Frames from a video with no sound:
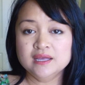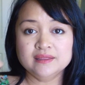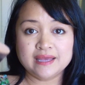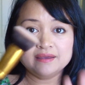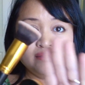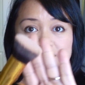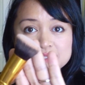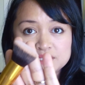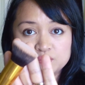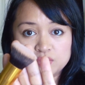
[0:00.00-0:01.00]
like
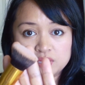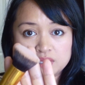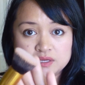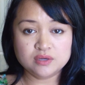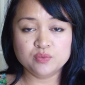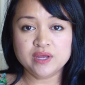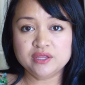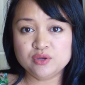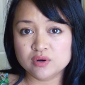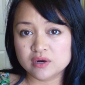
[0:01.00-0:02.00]
this would
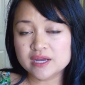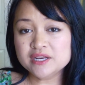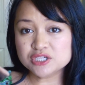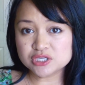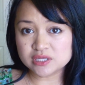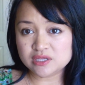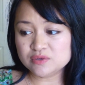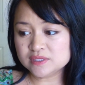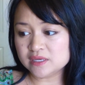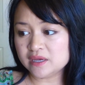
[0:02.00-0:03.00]
when you're initially
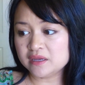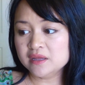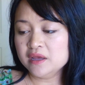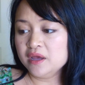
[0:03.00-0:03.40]
using it.